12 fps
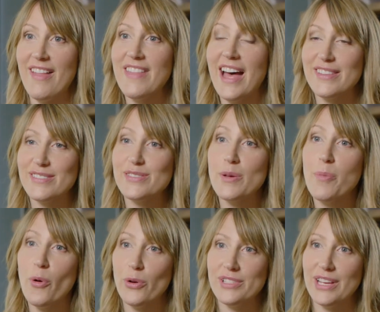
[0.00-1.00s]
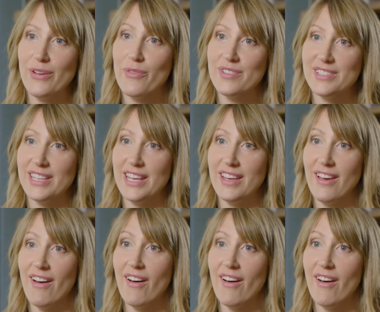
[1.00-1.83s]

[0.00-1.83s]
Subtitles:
and that's supporting obviously